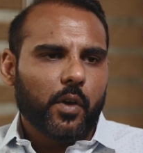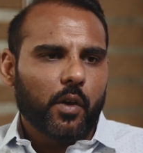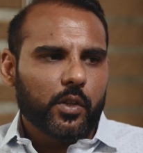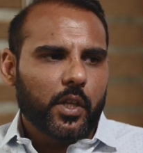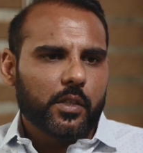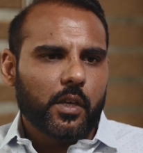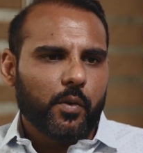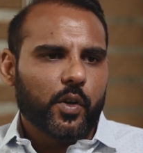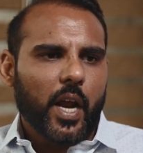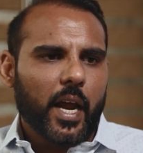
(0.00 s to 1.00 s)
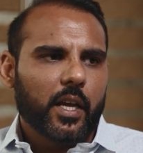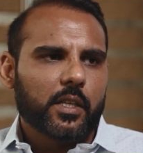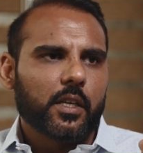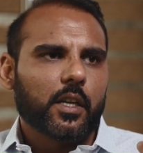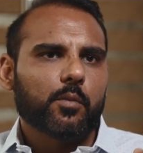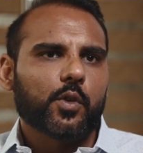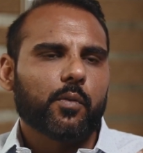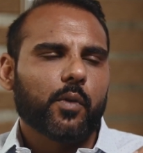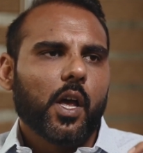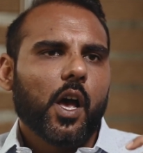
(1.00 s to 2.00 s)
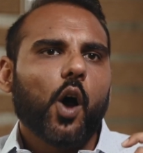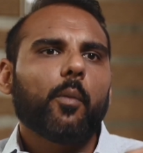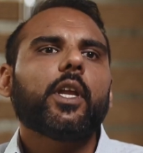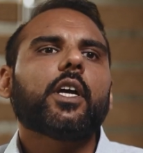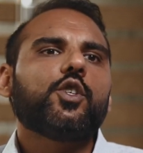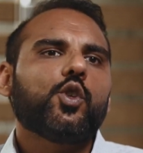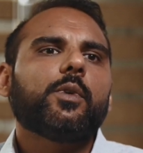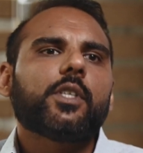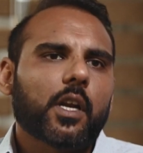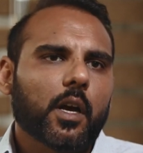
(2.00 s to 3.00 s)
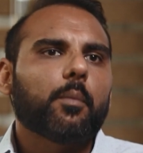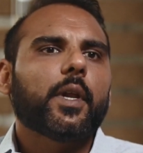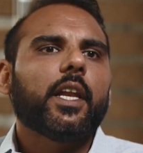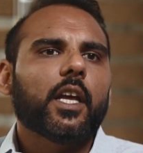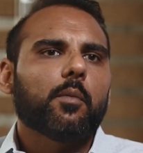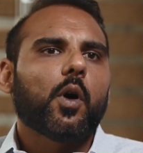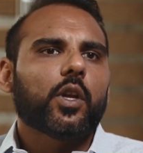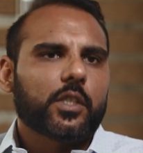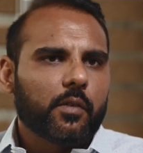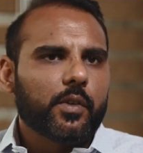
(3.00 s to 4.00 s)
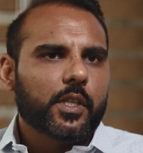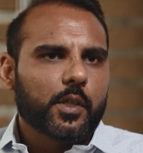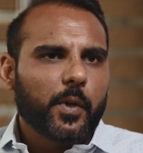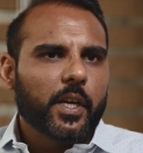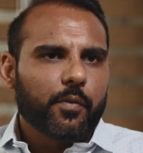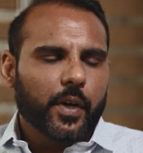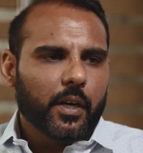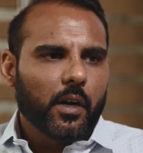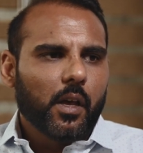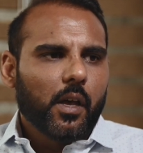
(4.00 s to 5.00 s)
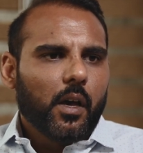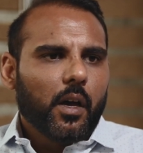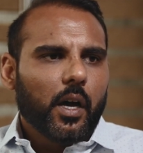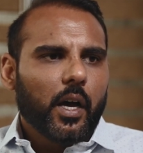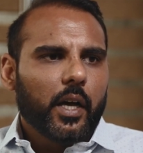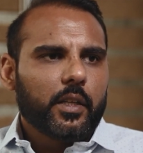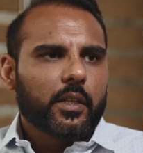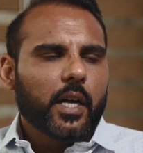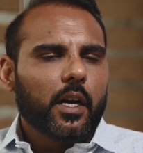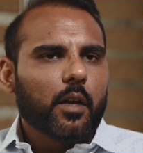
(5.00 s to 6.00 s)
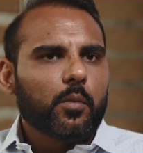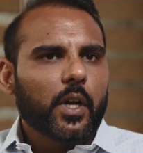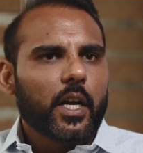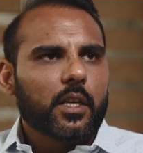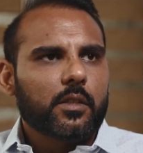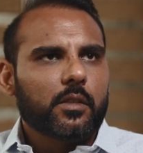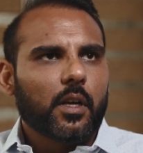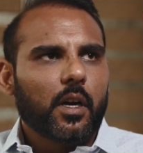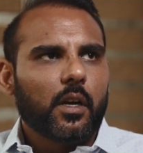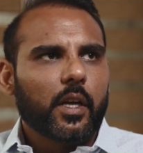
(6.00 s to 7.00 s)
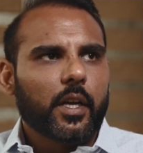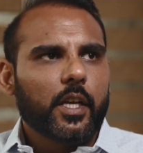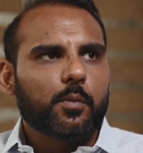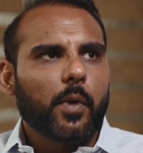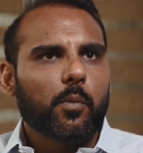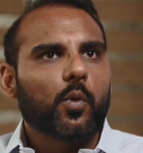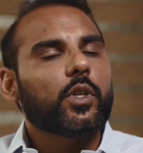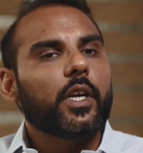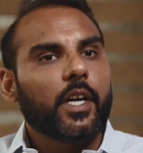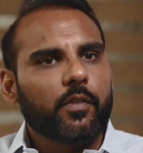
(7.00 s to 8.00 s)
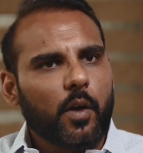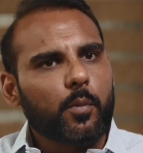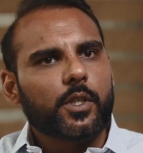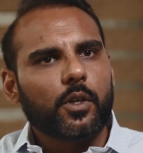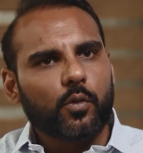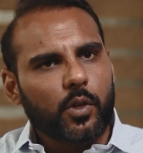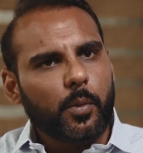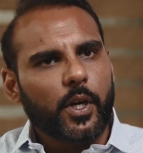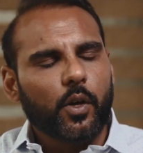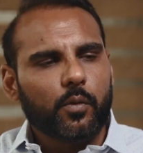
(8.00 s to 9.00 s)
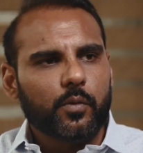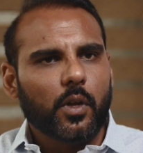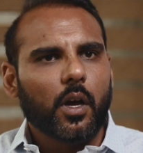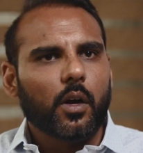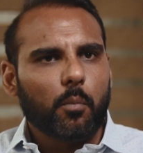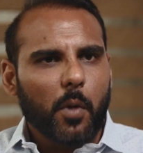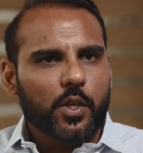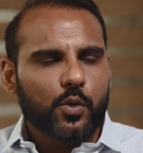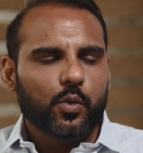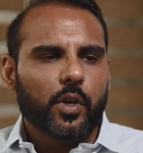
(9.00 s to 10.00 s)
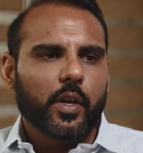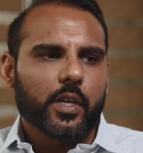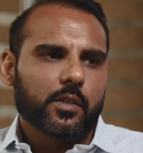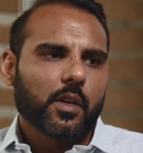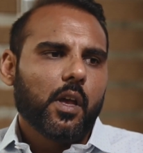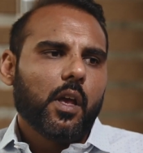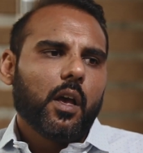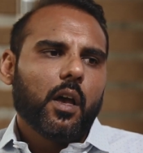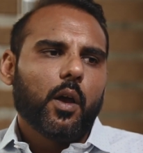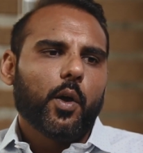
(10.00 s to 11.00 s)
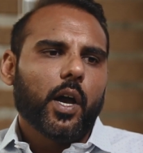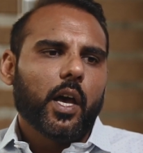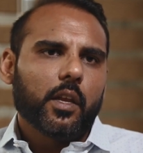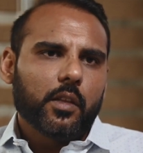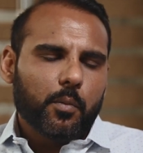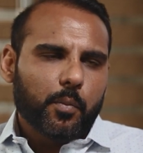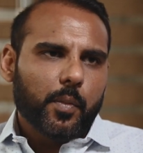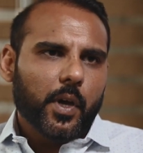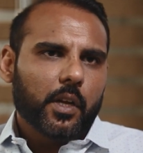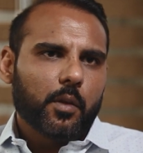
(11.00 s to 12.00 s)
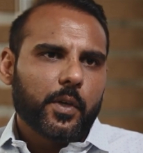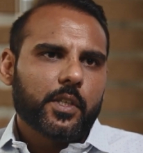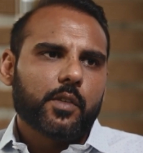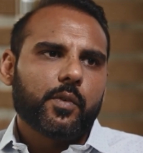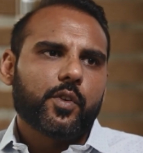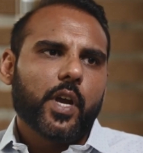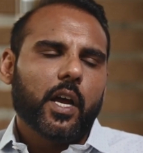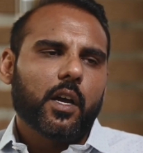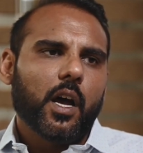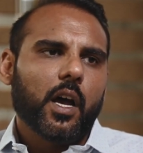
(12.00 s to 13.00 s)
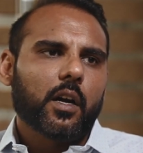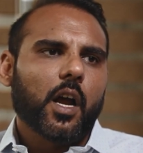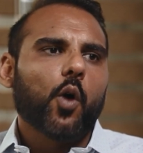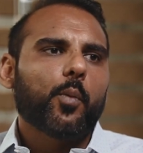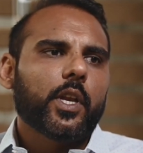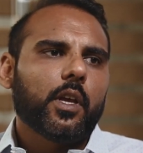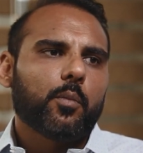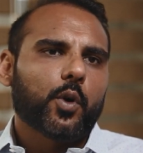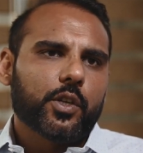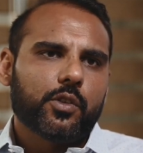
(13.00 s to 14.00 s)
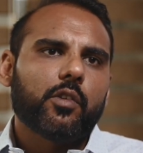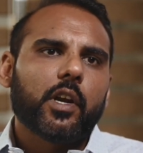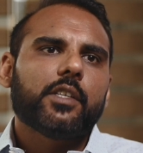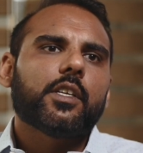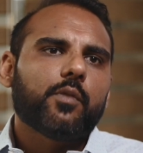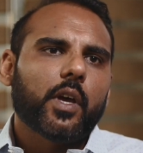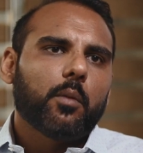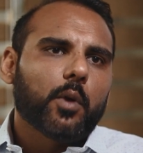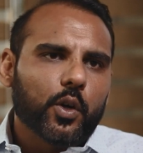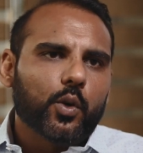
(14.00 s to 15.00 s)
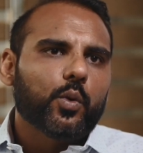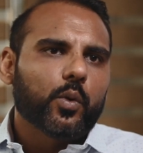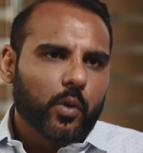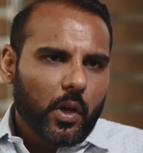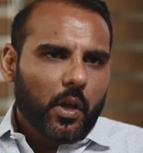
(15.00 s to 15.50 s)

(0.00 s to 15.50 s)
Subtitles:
of the things that we track is in terms of how many consumers are complaining about our services being affected. I think that number has decreased by more than 85% over the period of past 2-3 years. Another pieces we track are how many production releases we are able to do